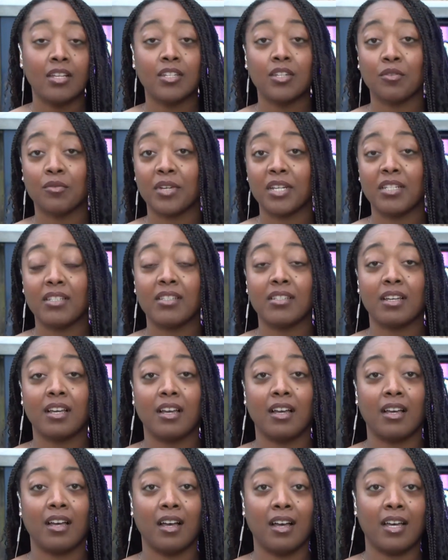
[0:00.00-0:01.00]

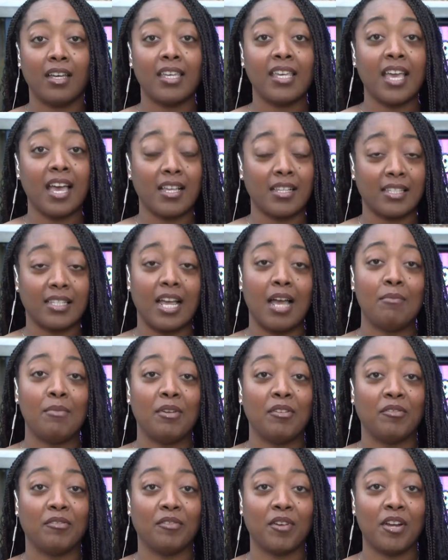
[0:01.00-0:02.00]
Teresa, uh, yes,
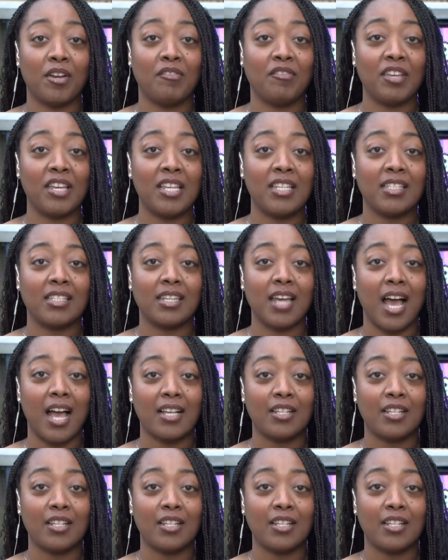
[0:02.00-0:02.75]
I'm in front of East